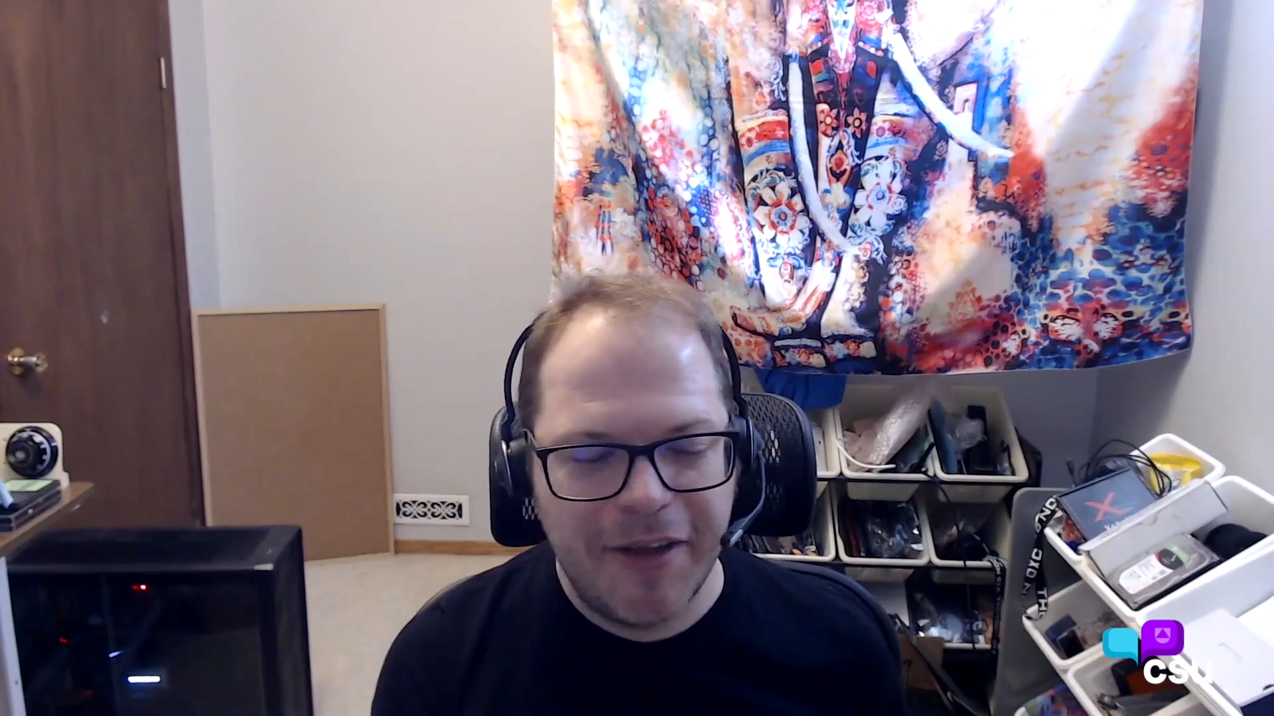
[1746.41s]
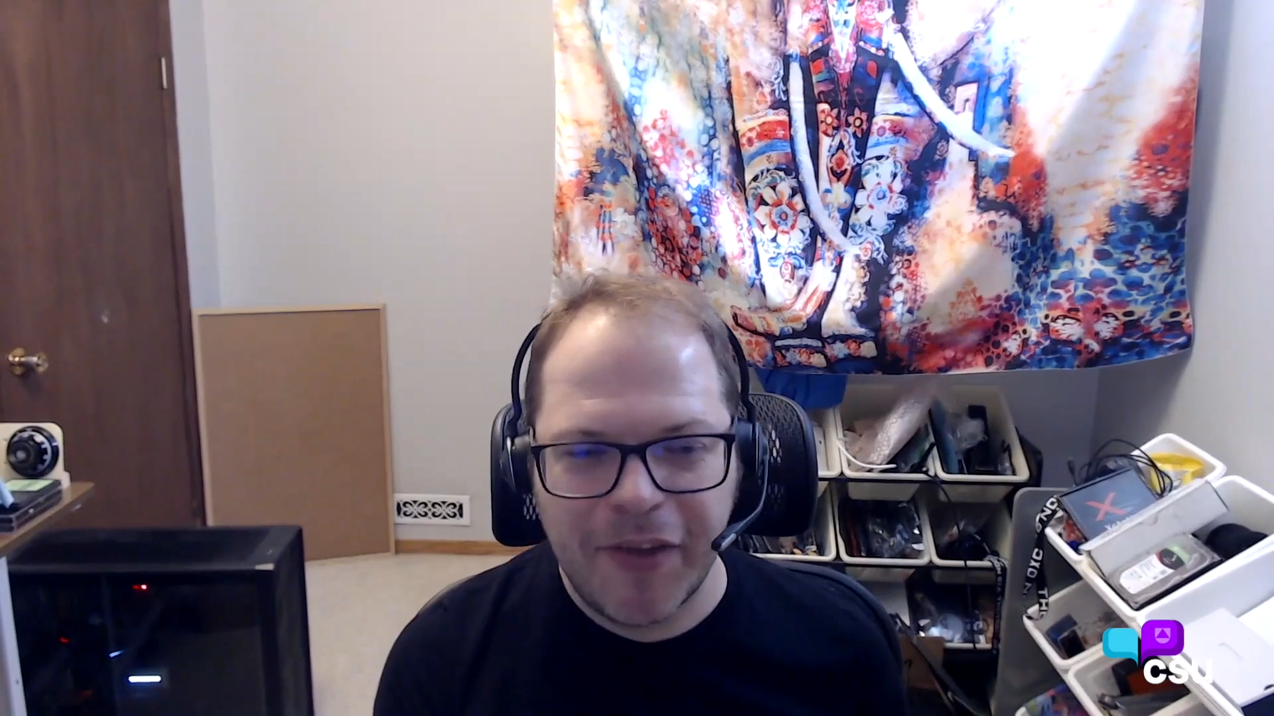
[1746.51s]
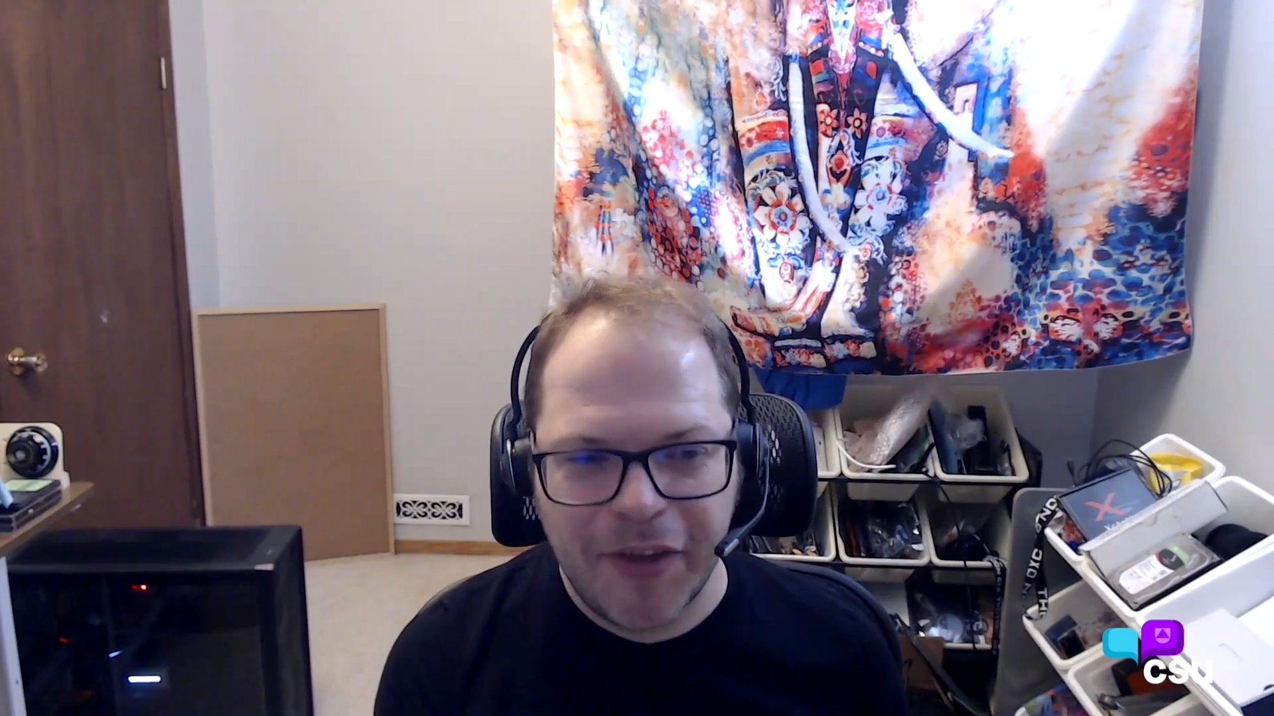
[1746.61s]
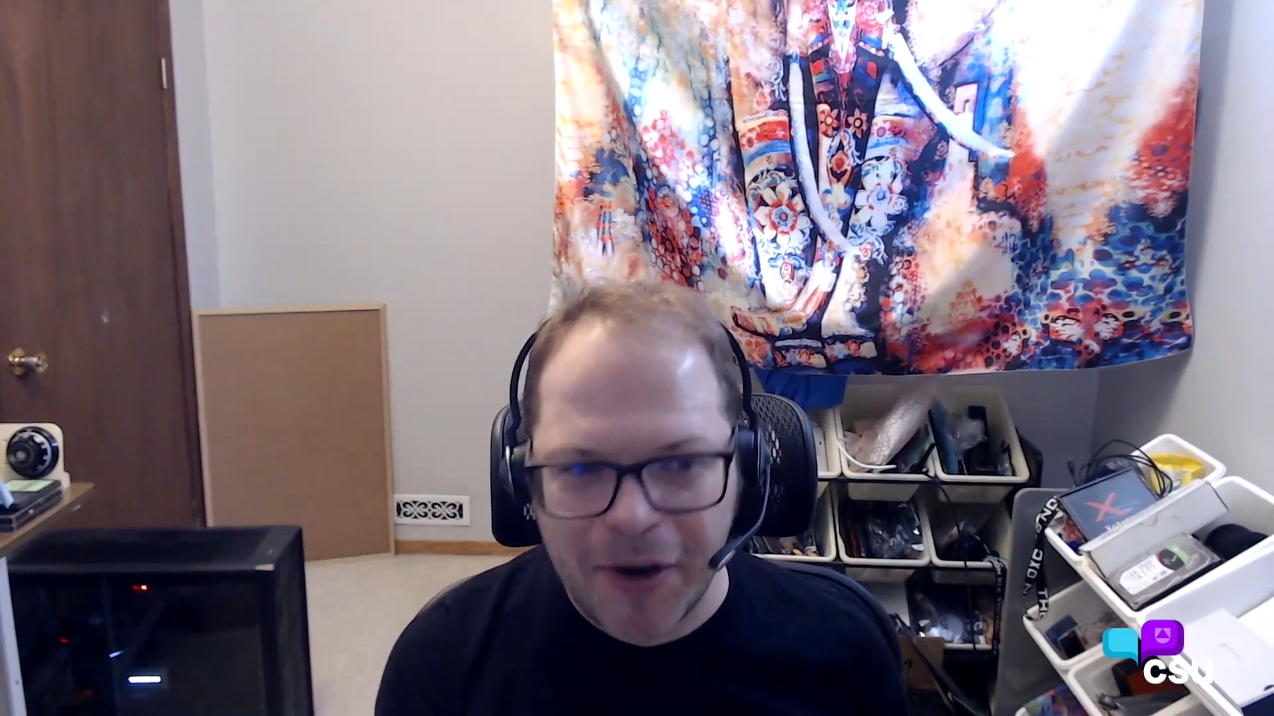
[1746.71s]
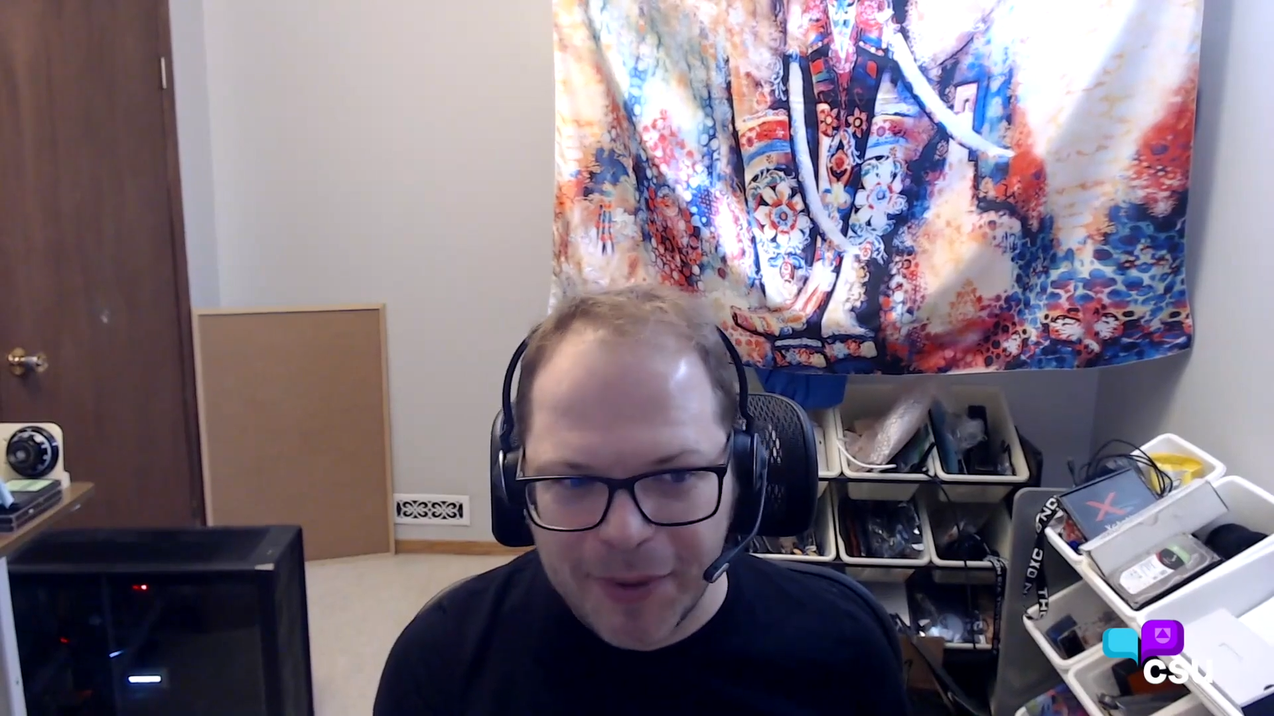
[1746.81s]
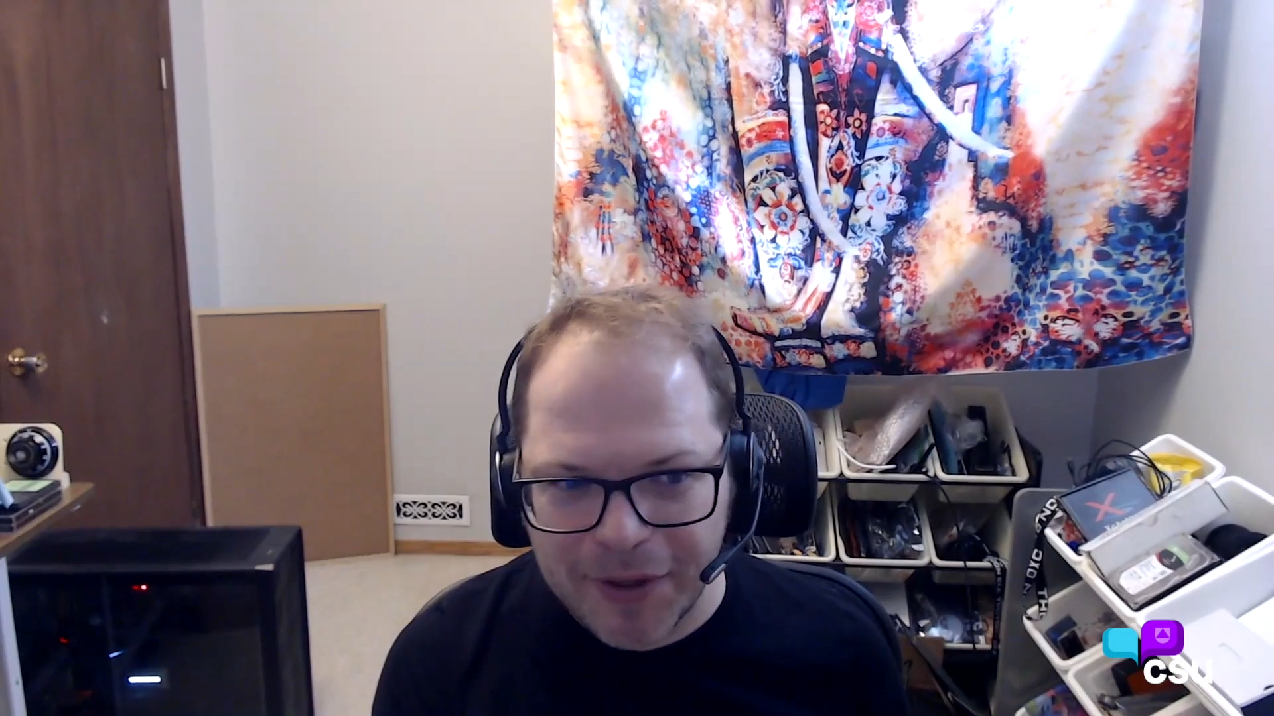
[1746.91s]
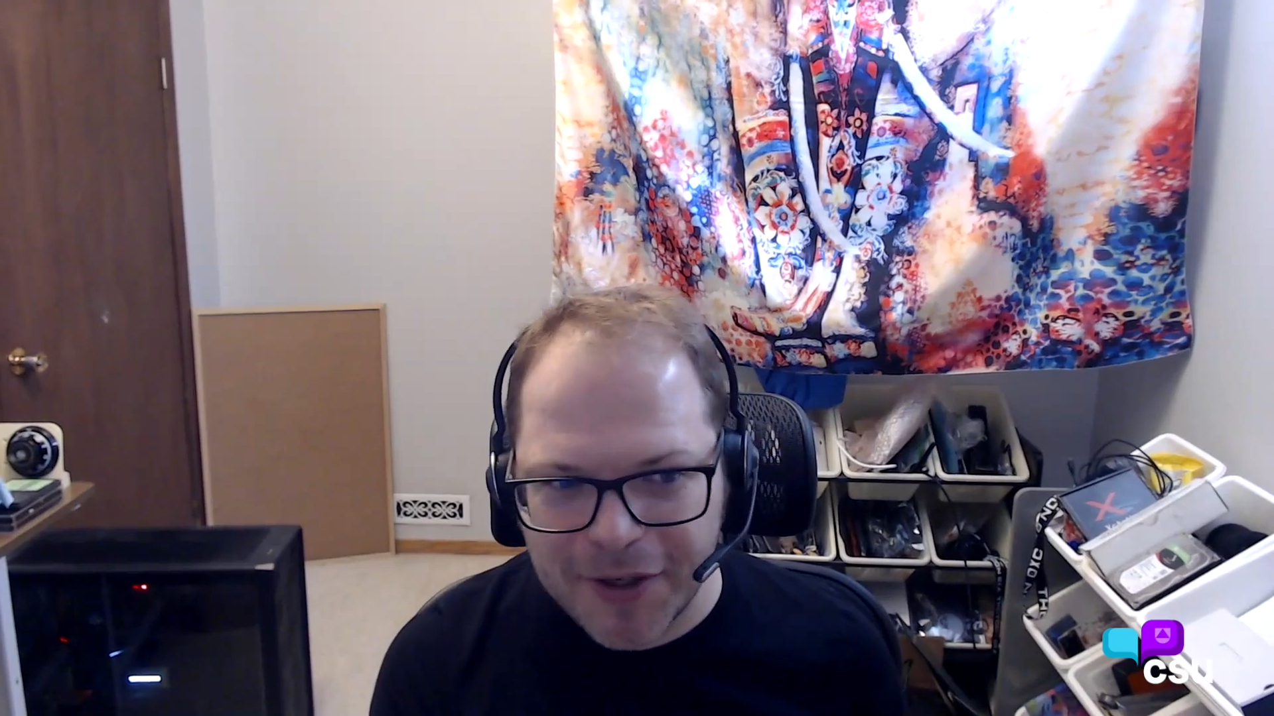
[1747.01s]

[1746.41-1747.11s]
even if they're not real